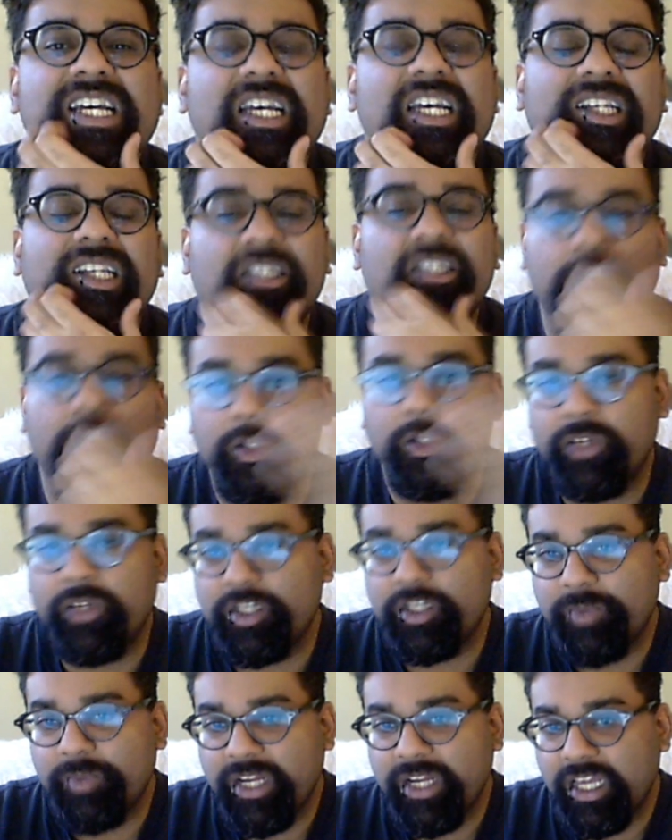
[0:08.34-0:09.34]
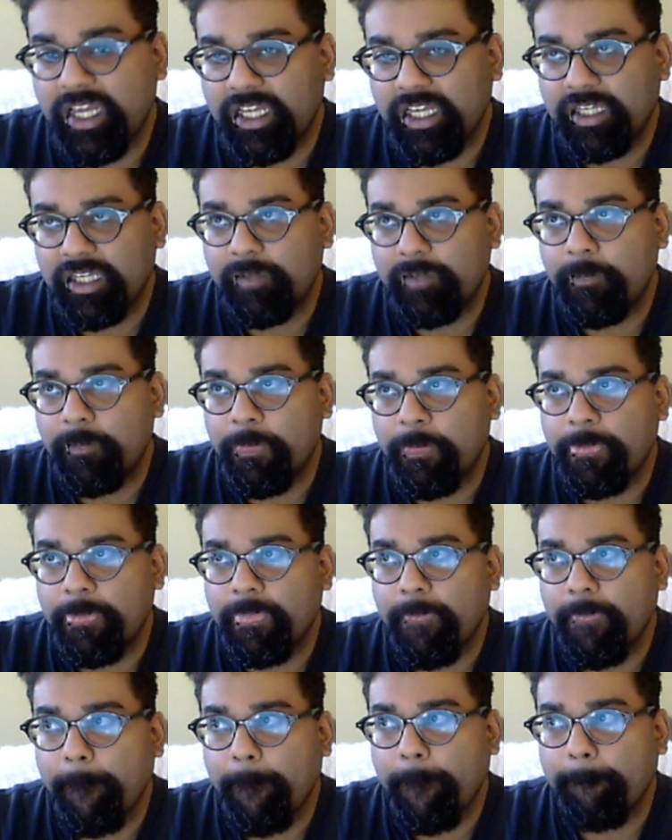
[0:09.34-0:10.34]
So there's been a
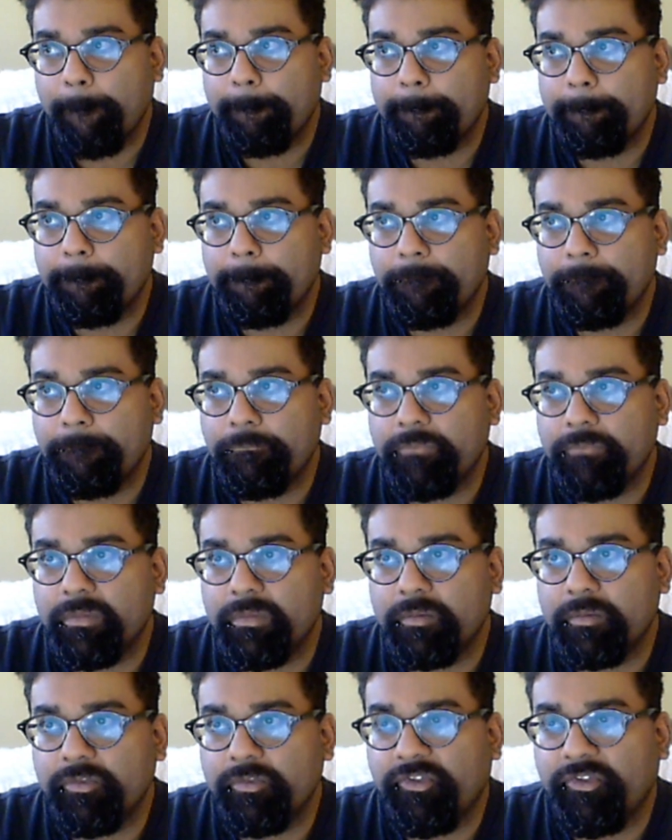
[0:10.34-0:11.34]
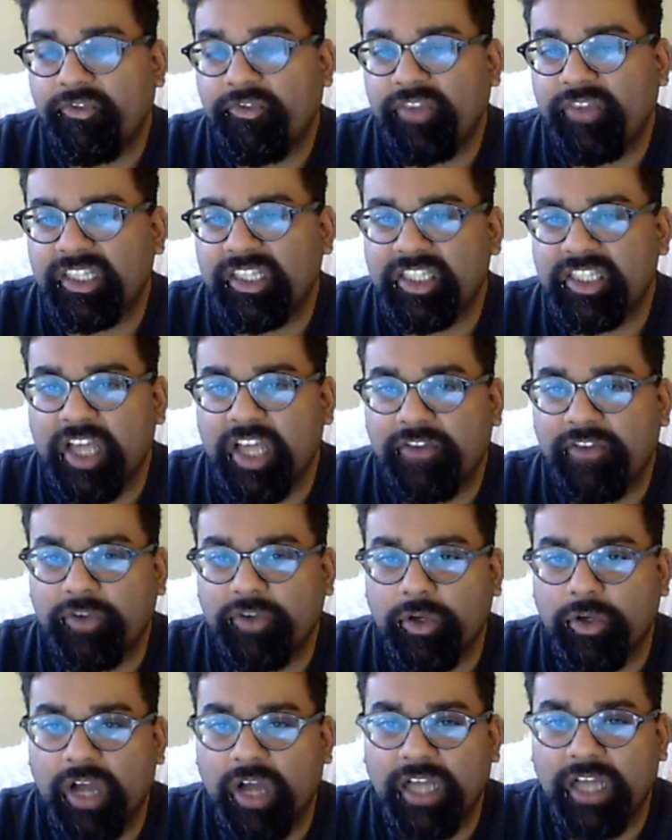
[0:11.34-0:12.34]

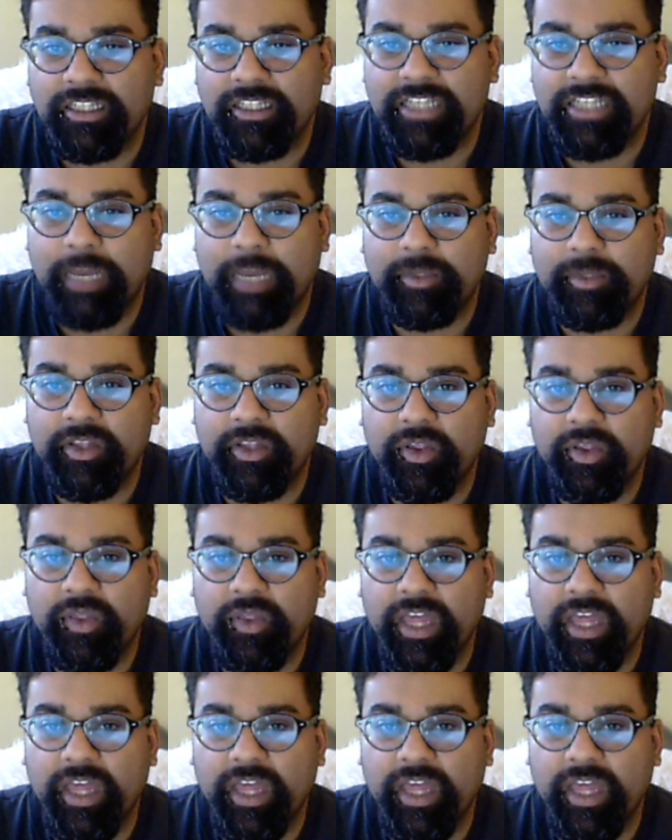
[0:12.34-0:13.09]
philosophical concept